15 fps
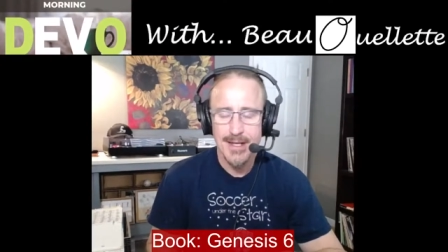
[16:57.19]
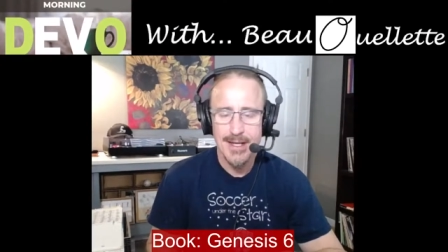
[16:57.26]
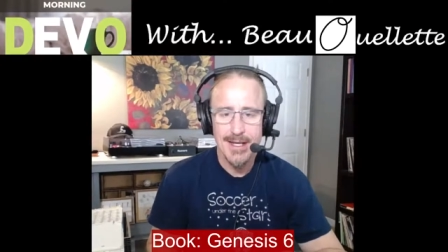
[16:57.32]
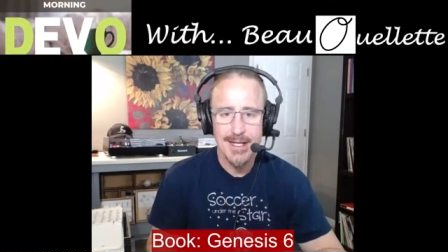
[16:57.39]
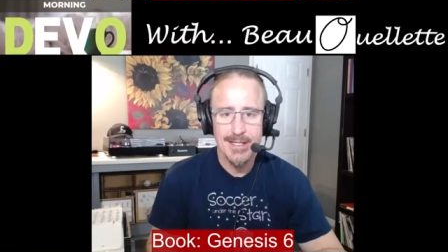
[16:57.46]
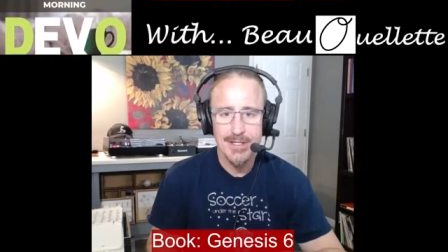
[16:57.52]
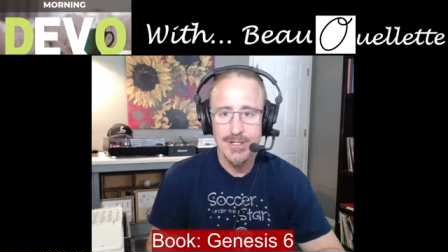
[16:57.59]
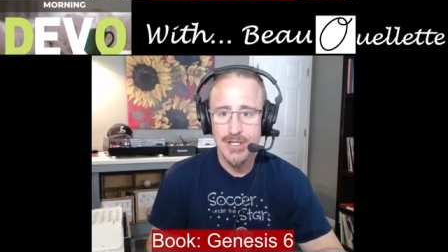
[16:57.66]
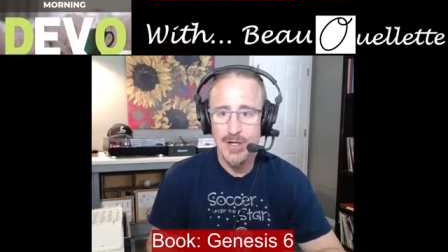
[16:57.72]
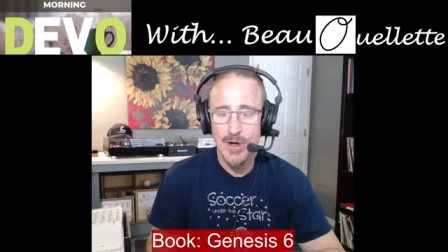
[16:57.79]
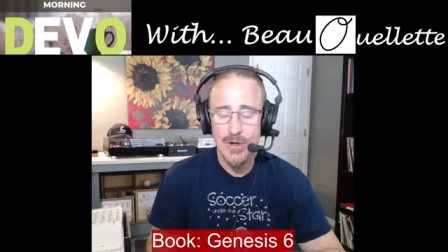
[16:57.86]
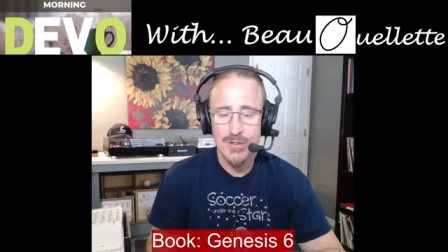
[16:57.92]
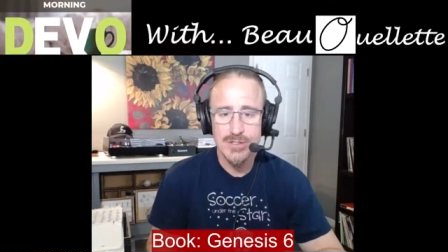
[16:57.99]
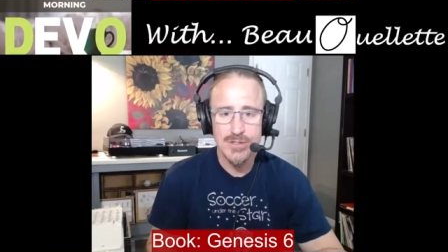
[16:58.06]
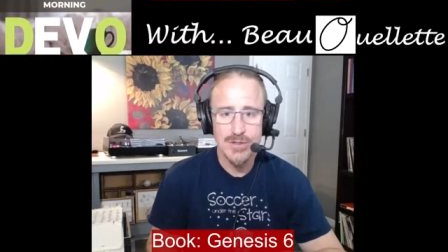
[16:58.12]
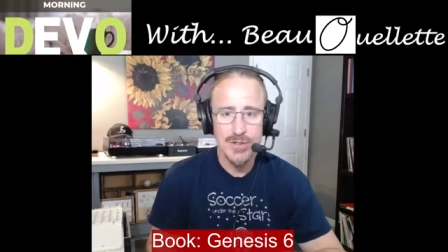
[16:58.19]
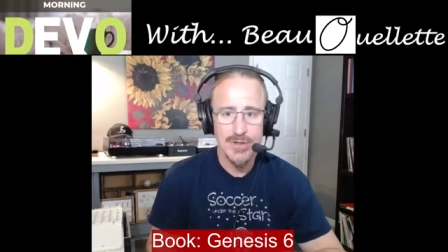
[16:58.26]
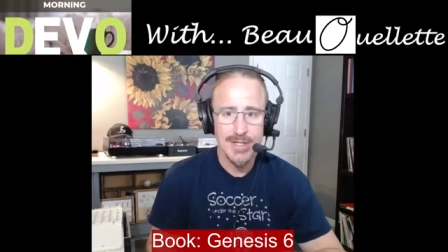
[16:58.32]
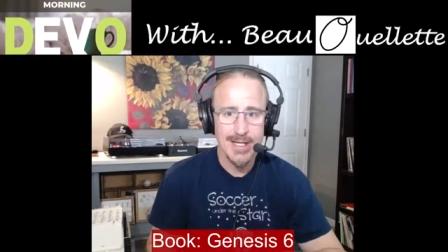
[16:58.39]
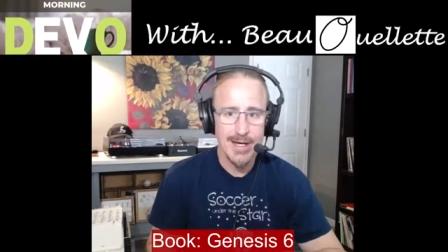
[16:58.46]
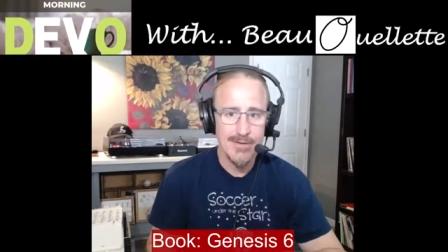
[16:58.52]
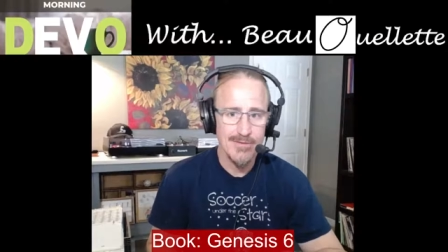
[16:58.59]
And you can also go
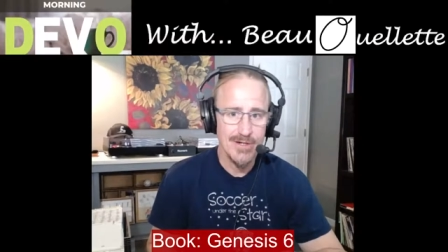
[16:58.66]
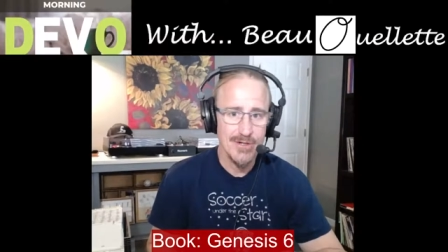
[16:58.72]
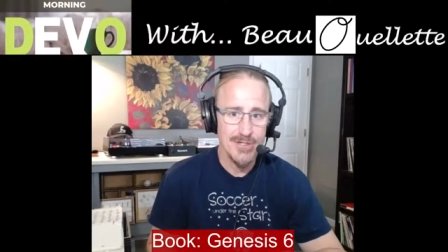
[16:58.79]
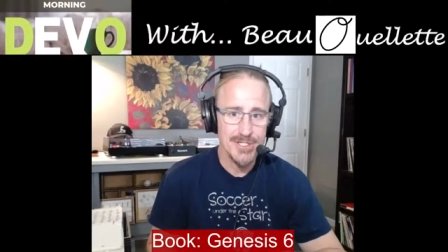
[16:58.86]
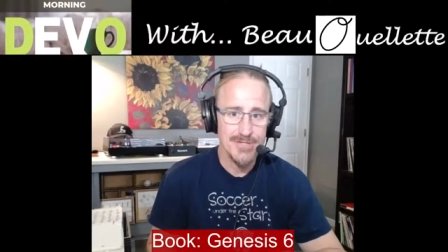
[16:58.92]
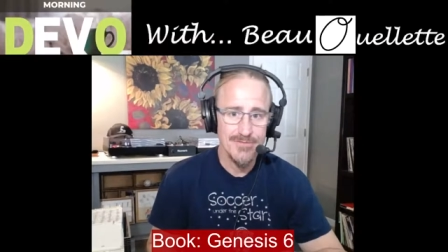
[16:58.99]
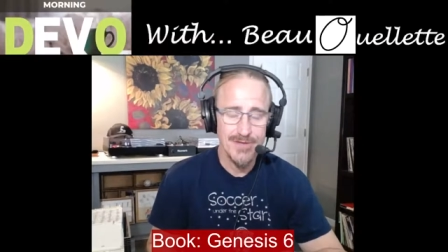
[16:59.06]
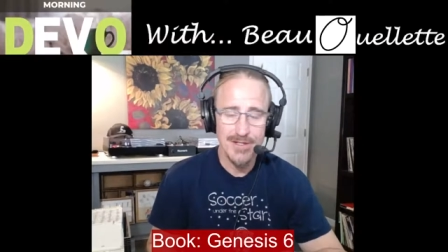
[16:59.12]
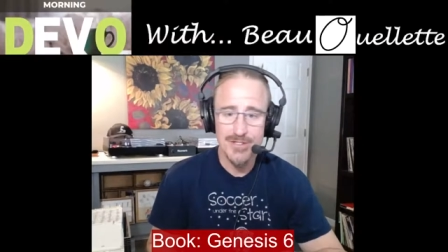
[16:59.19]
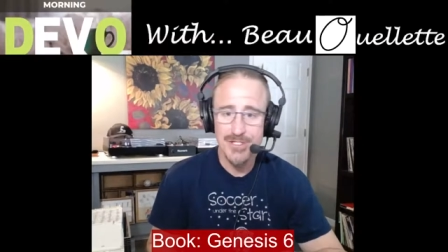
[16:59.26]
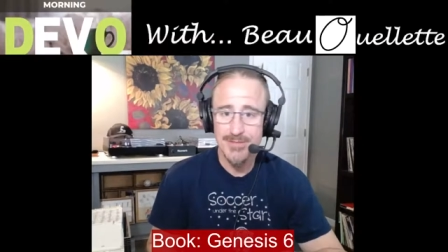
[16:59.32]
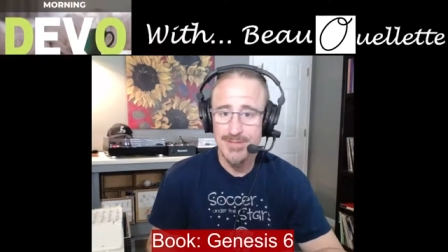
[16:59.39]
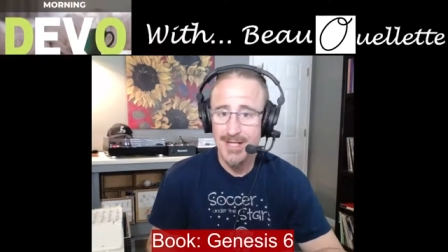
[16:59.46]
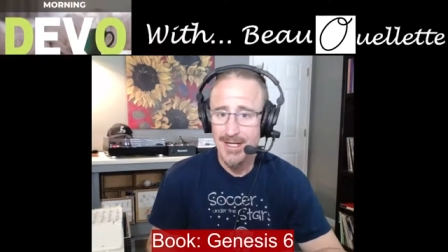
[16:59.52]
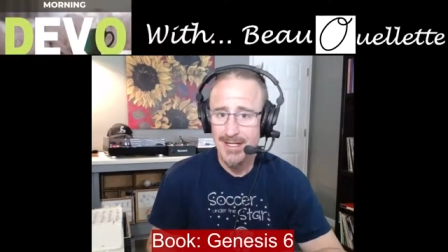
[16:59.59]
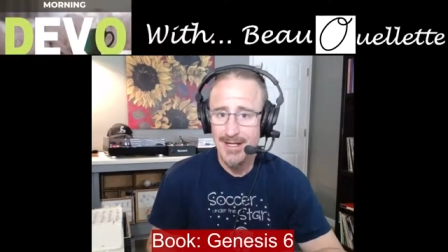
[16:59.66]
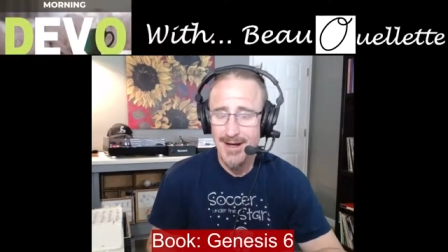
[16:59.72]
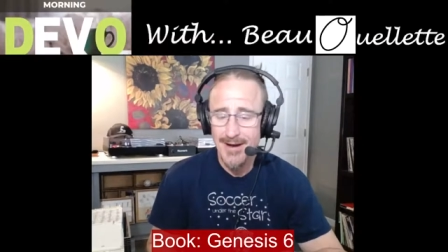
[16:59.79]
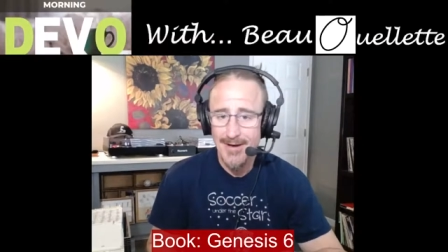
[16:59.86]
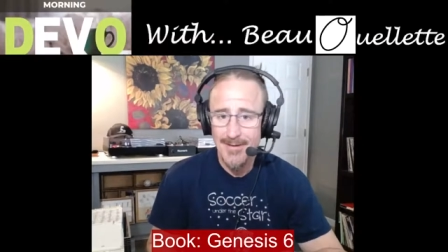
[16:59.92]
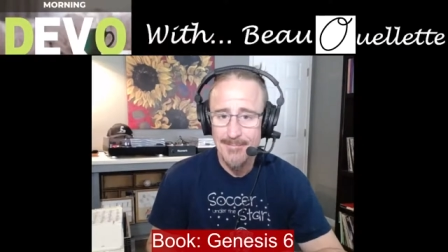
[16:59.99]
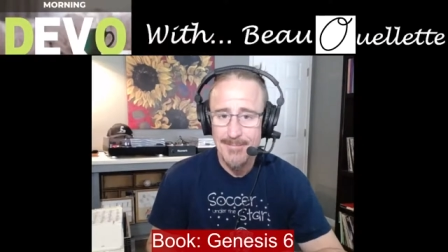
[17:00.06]
to
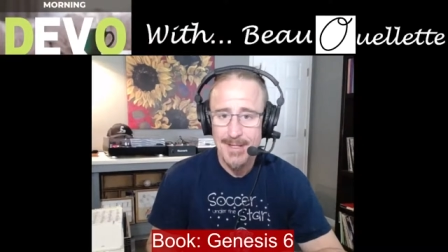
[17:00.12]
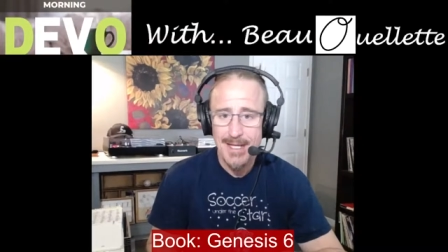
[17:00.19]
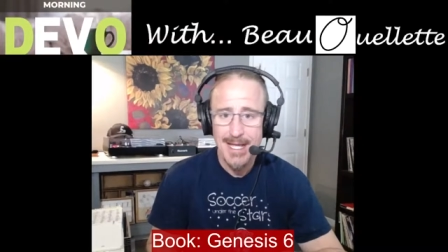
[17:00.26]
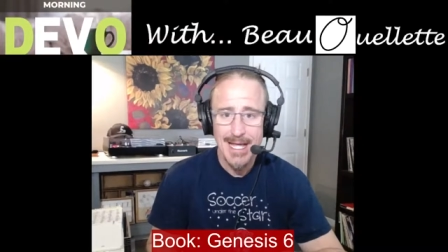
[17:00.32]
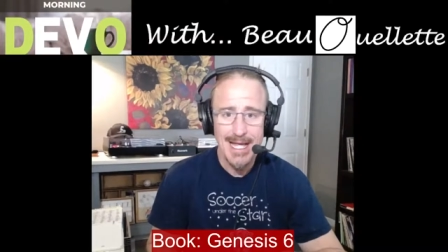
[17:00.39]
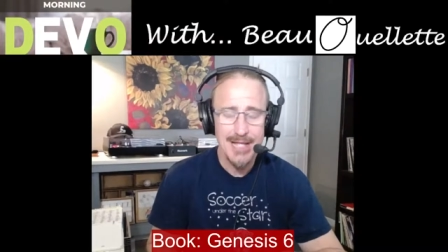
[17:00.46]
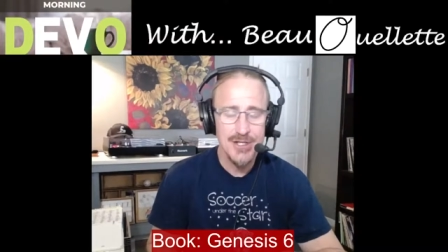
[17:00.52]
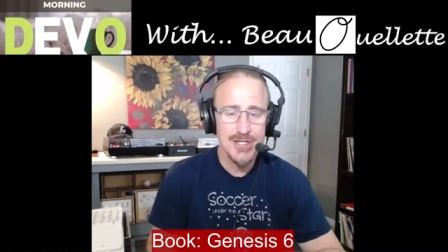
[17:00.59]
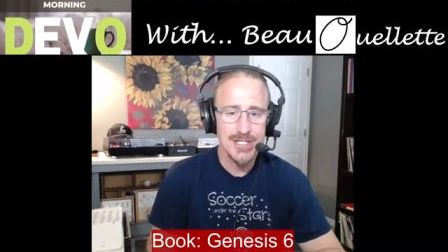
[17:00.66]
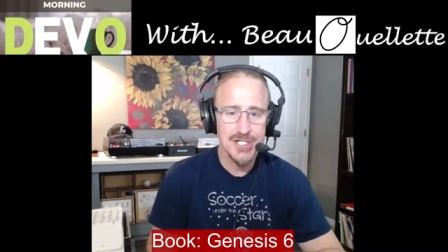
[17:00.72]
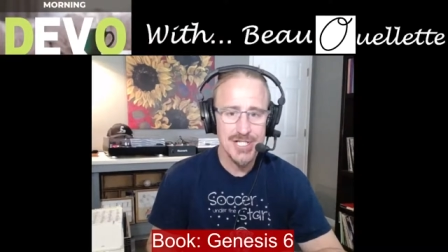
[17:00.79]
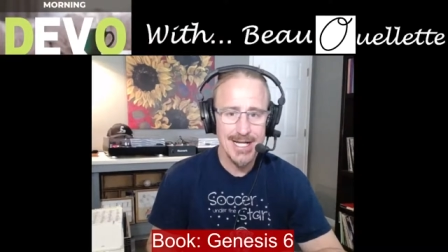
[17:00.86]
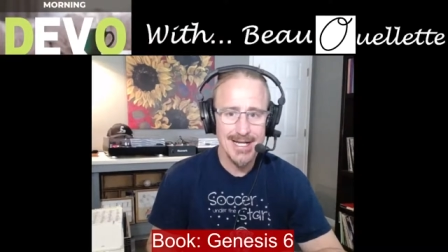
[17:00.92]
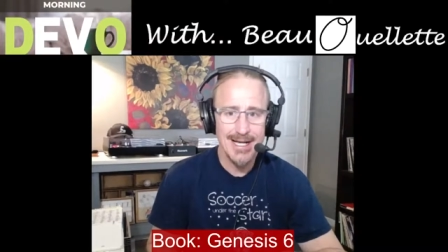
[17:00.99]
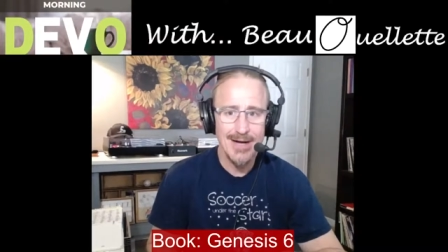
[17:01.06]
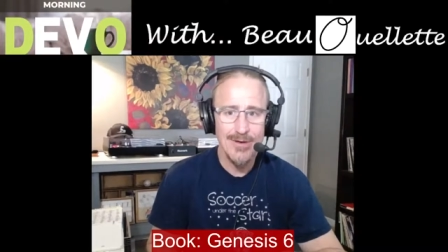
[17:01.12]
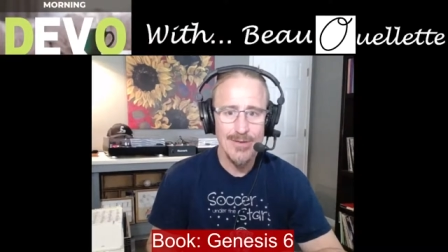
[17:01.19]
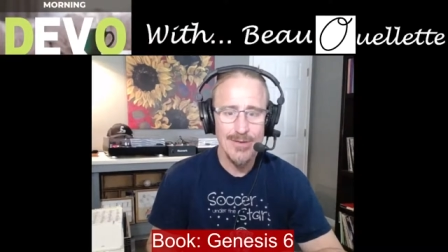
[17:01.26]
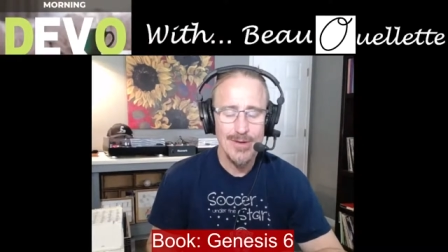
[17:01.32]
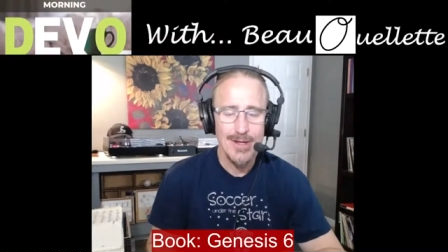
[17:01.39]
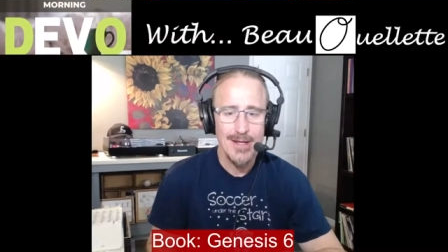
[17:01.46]
calvarychristianfellowship.com and you could check out,